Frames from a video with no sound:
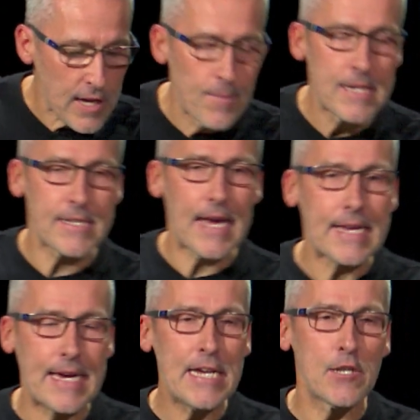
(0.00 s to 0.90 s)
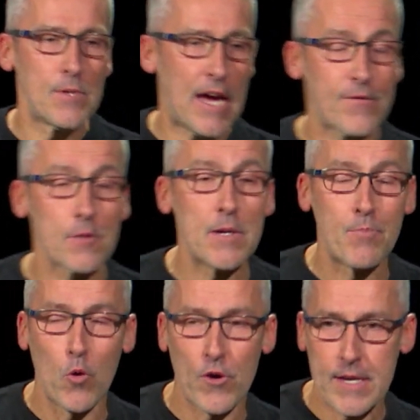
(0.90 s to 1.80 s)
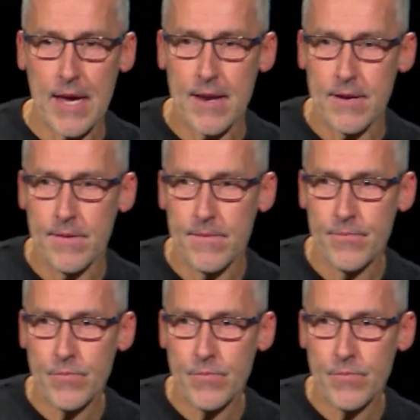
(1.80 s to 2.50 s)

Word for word: to come into that kingdom, you have to be born again.